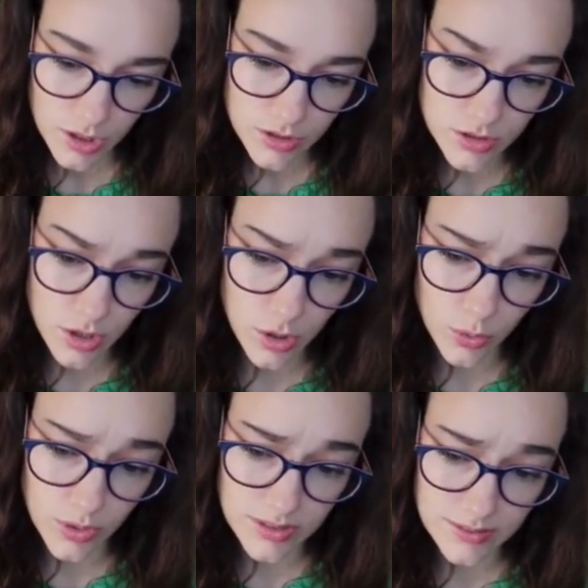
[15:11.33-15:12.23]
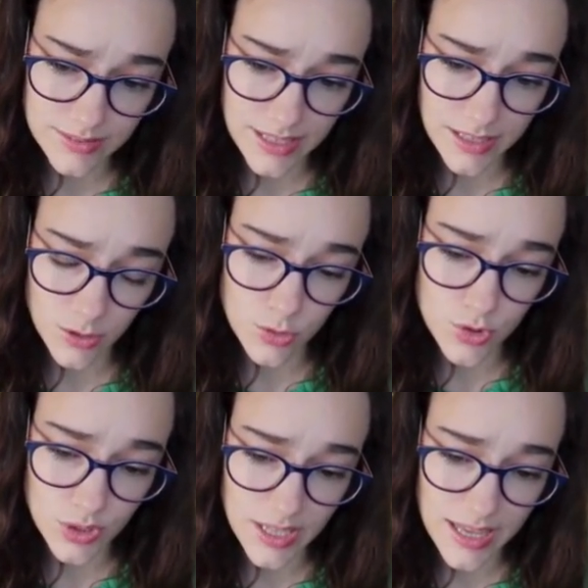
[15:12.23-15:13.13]
so they
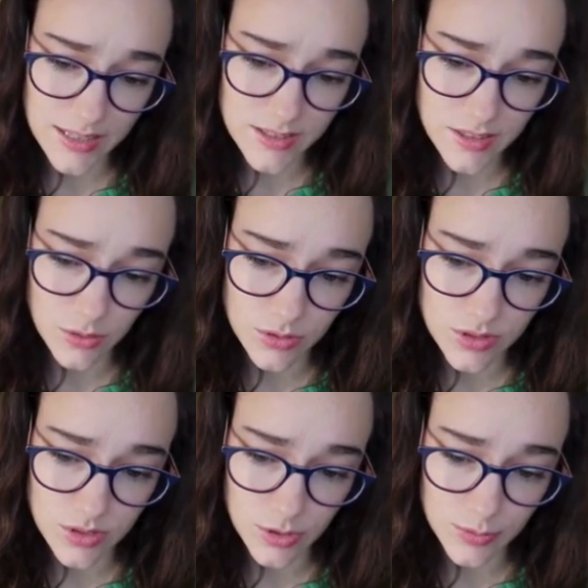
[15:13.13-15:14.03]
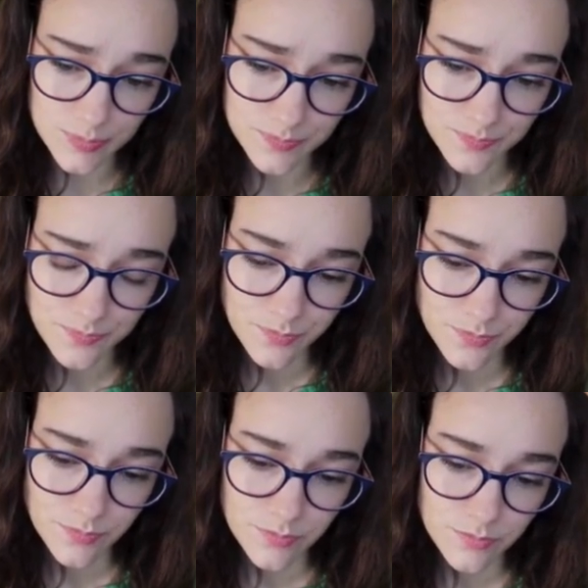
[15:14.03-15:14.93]
usually ends on some
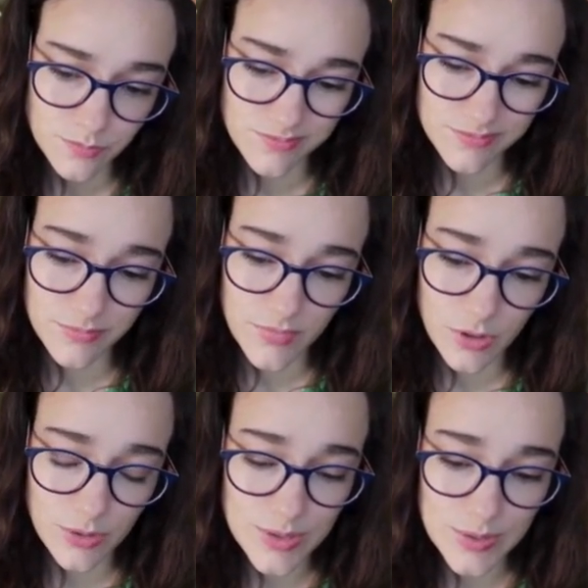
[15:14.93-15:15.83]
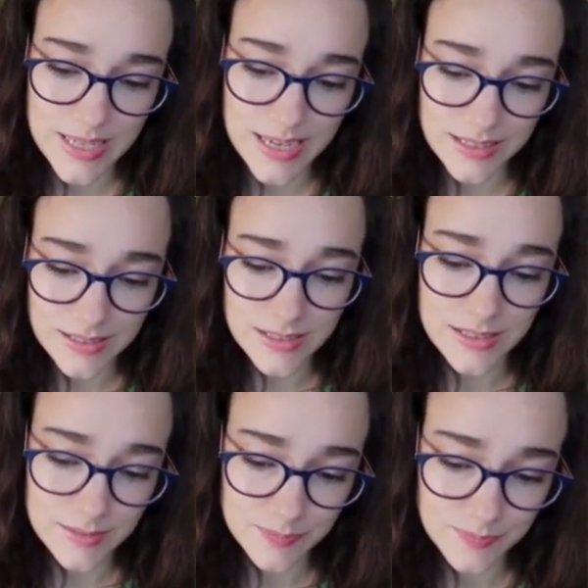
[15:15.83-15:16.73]
consonants,